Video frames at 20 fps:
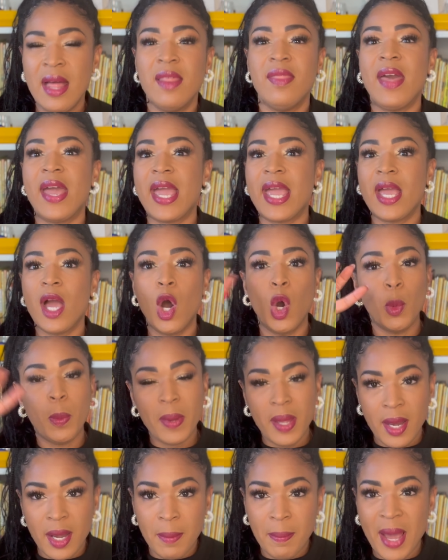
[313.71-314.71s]
they
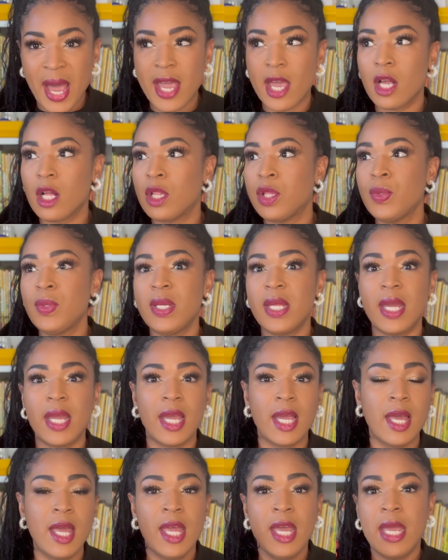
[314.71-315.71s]
open by
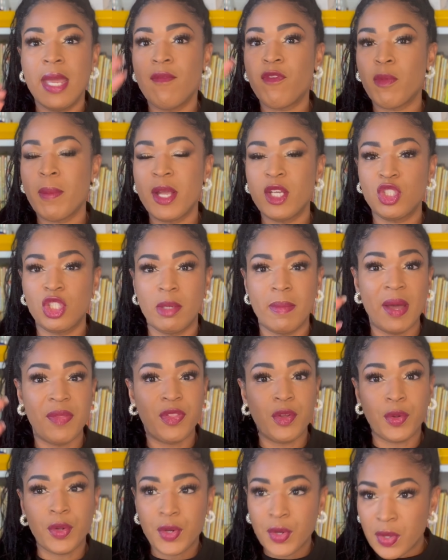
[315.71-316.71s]
including information about
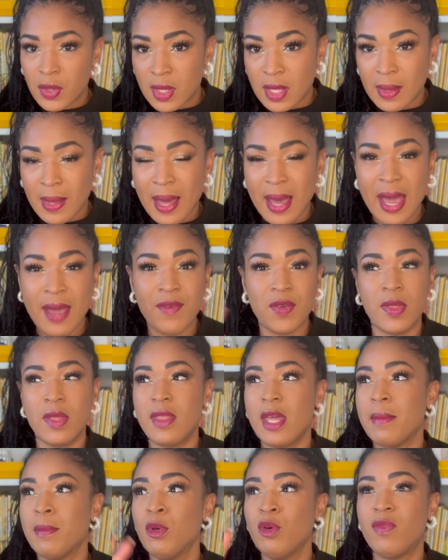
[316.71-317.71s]
their early life and then
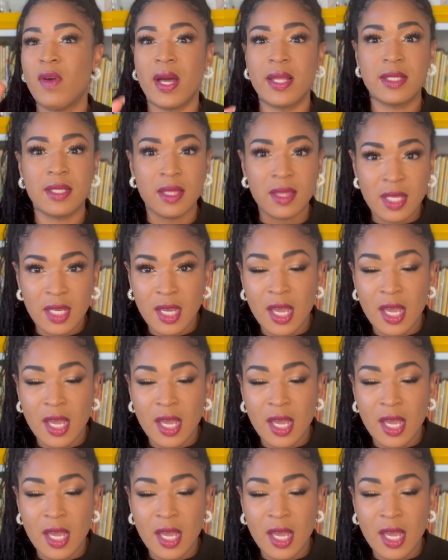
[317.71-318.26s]
they move on to this.